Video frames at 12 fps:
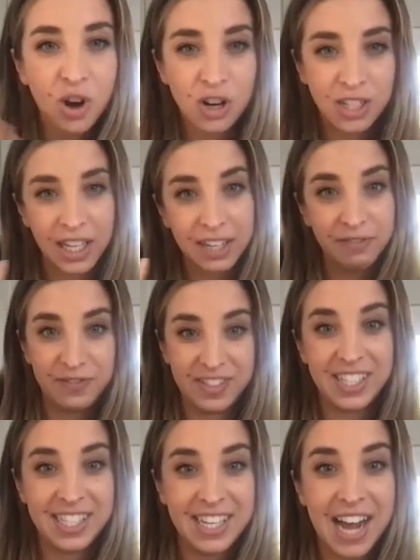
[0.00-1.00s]
it's hard to like
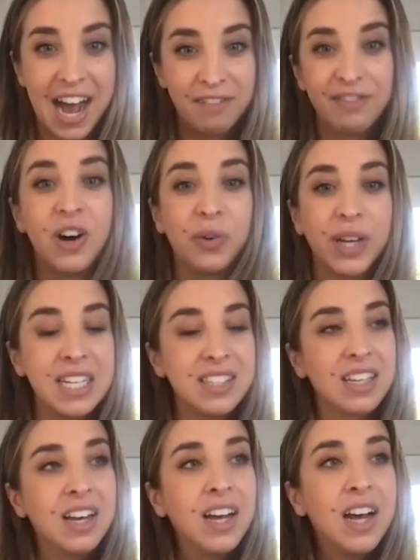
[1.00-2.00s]
to have
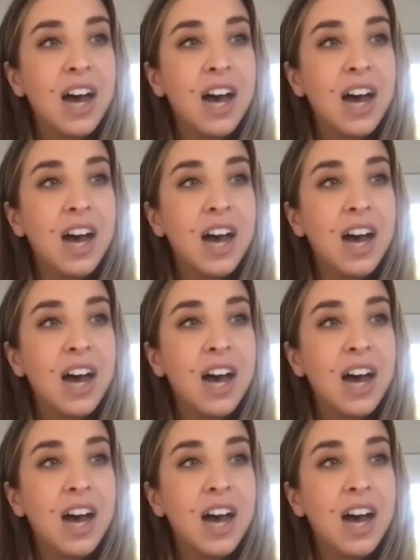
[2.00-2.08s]
focus.